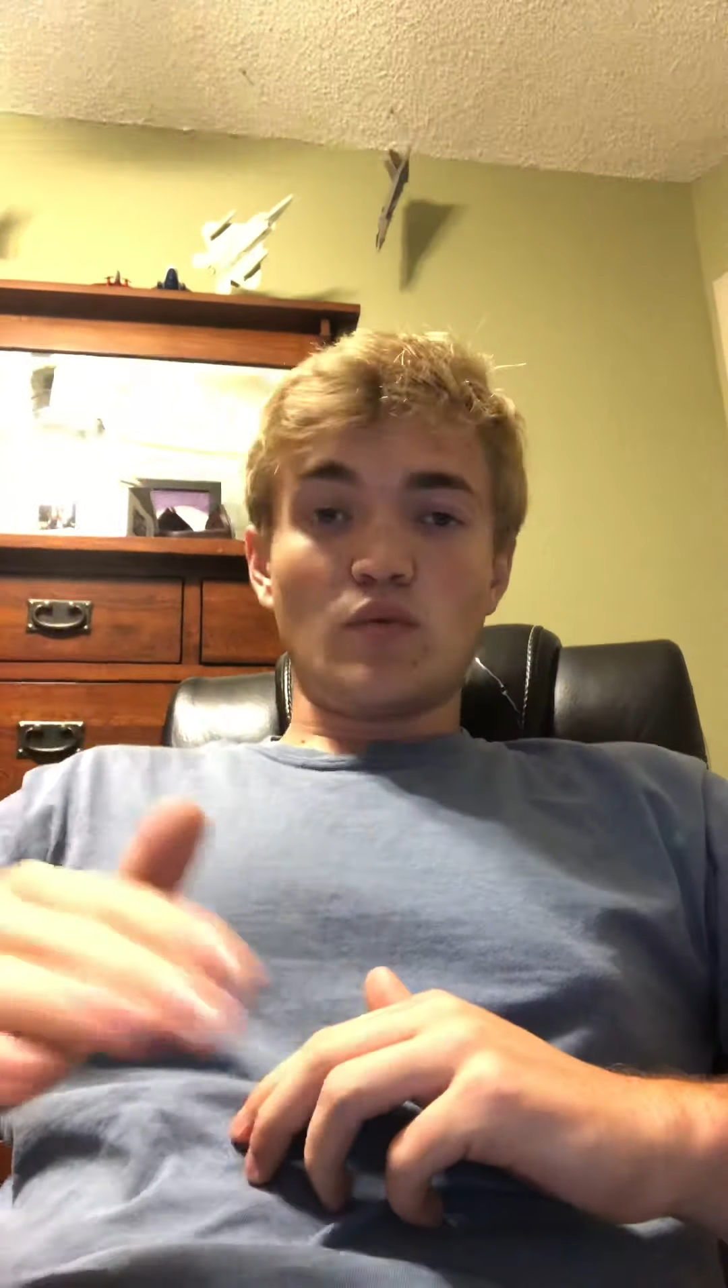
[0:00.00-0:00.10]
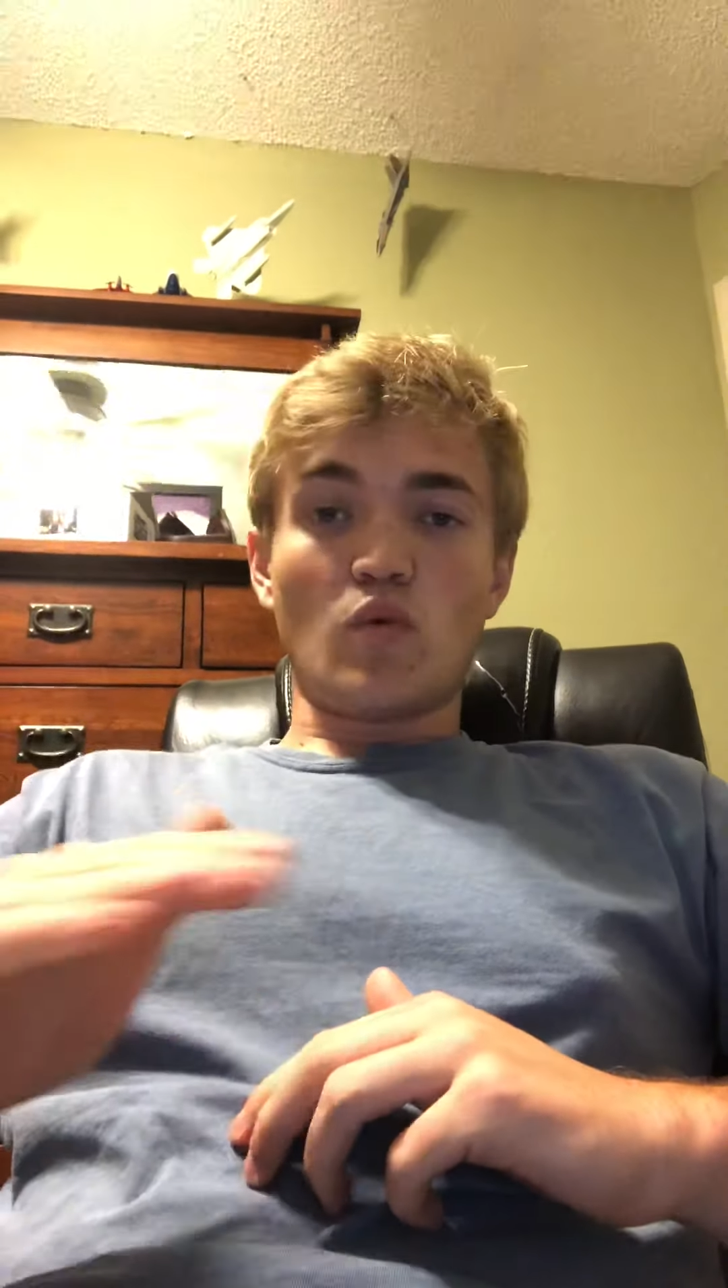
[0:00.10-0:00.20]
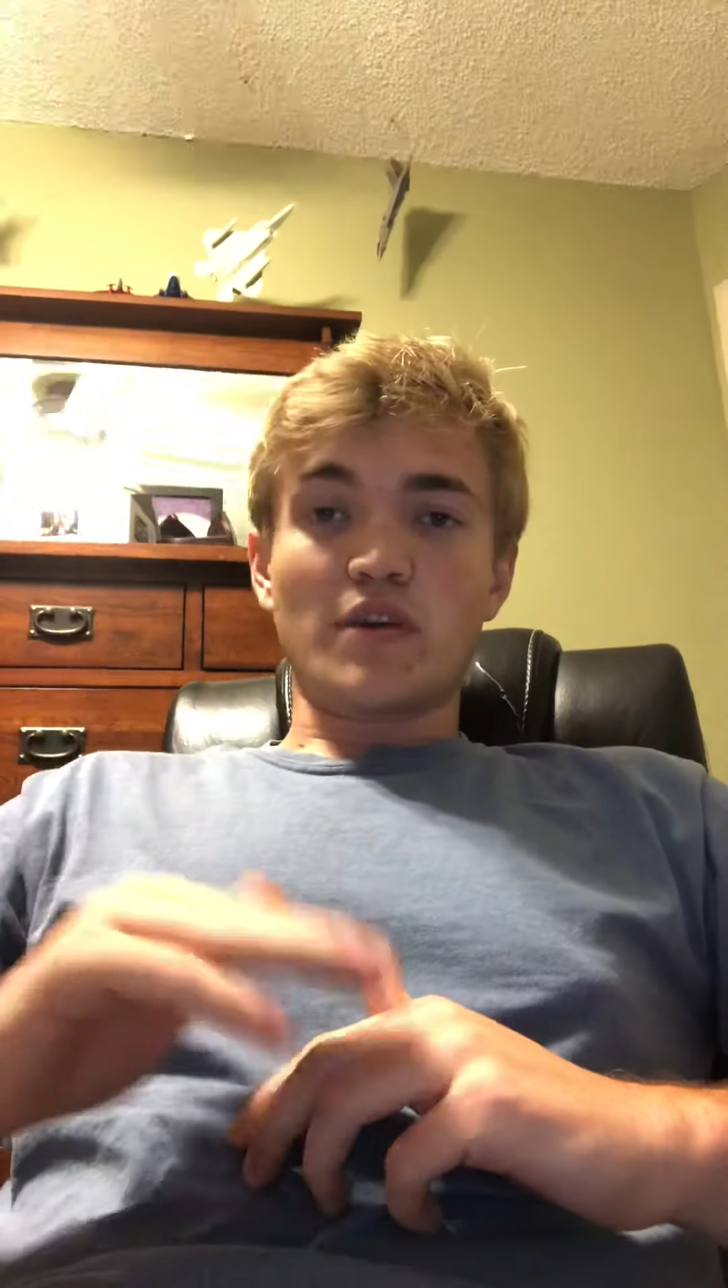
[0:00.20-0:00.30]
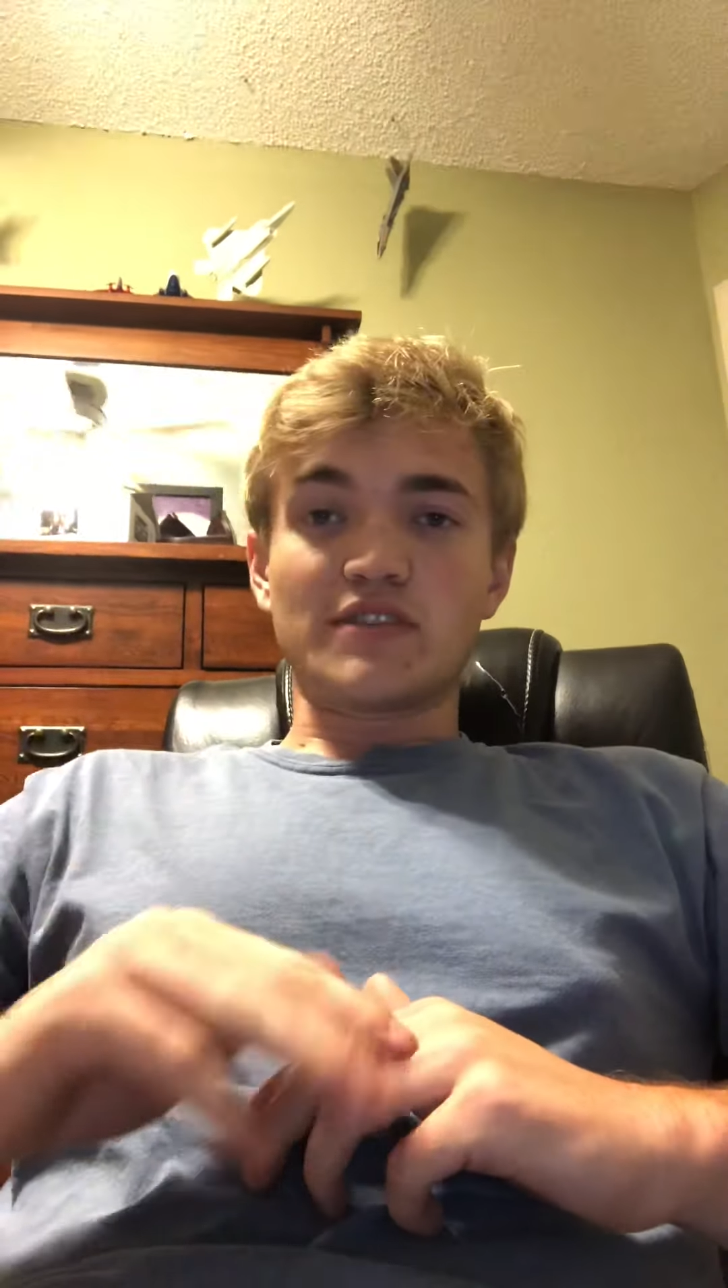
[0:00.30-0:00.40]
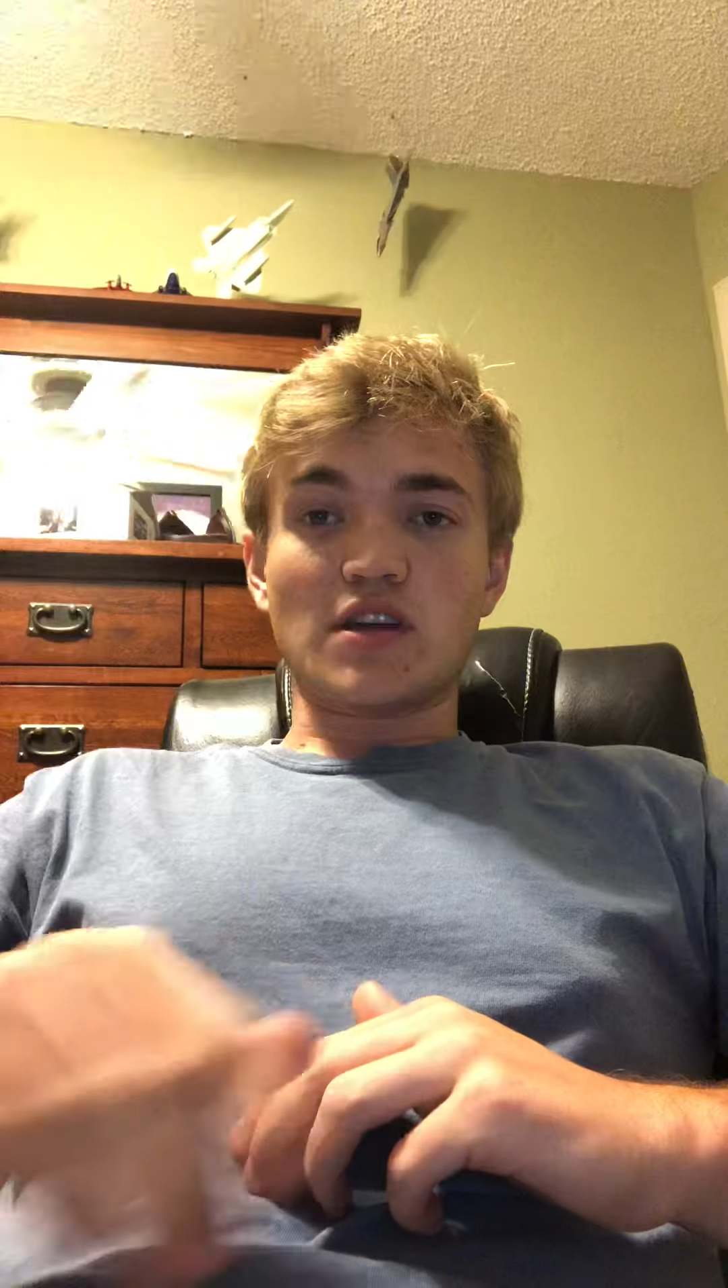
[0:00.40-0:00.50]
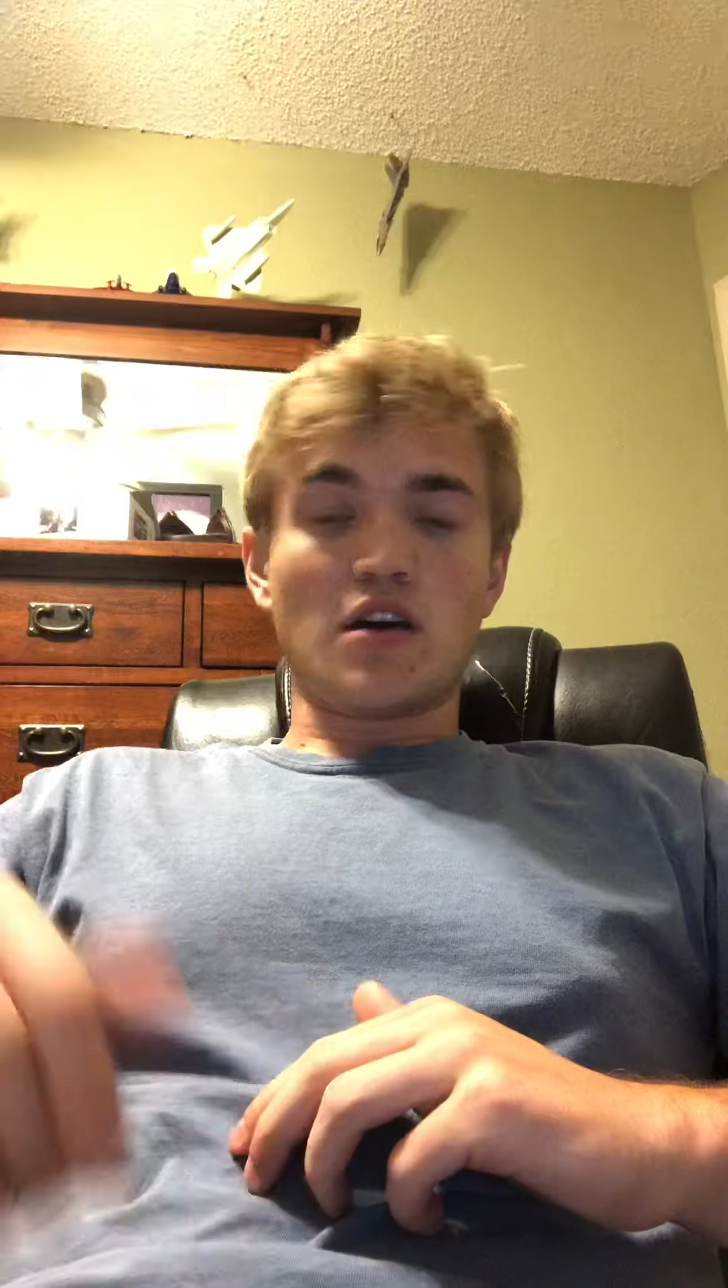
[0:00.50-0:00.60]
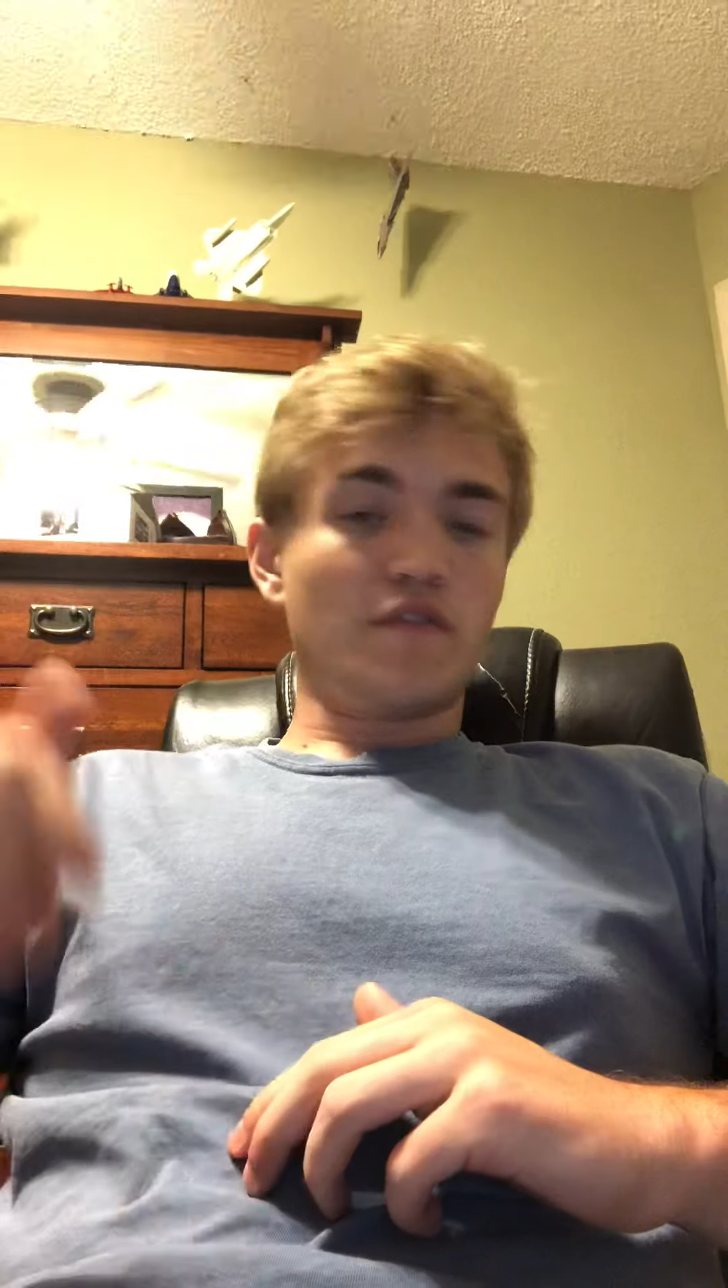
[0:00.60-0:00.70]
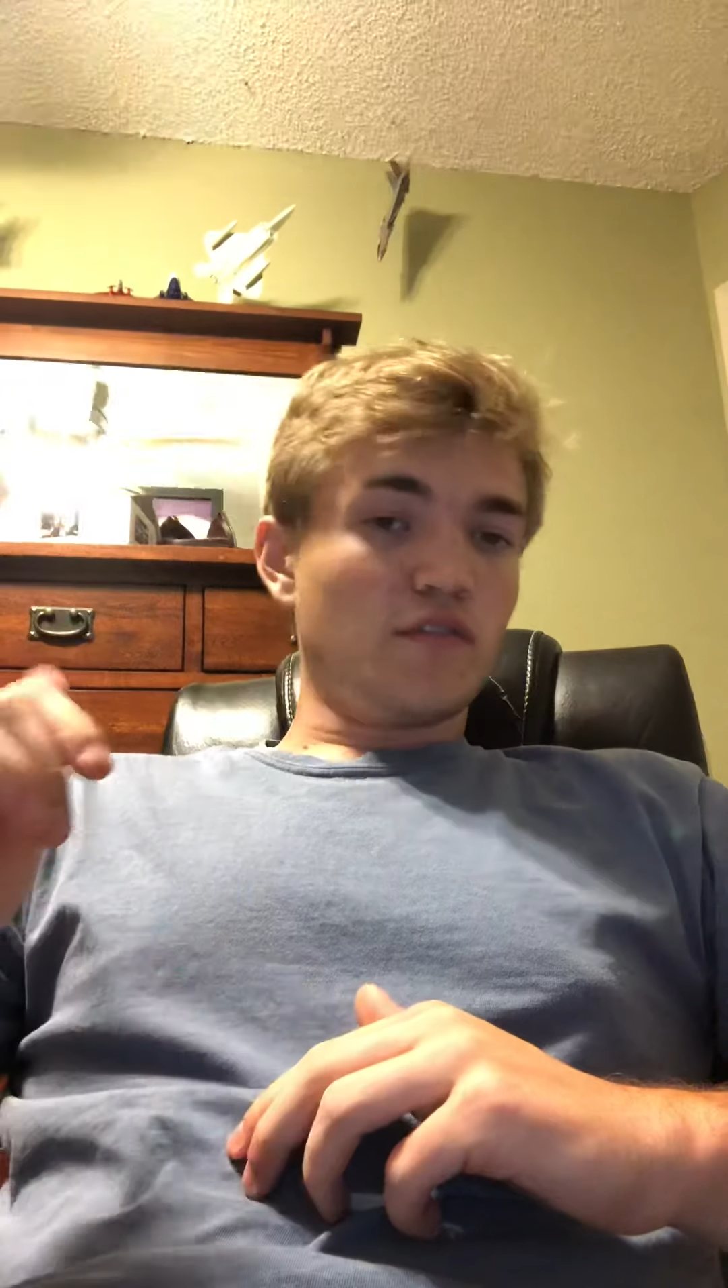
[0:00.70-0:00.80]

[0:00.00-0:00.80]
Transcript: warnings off,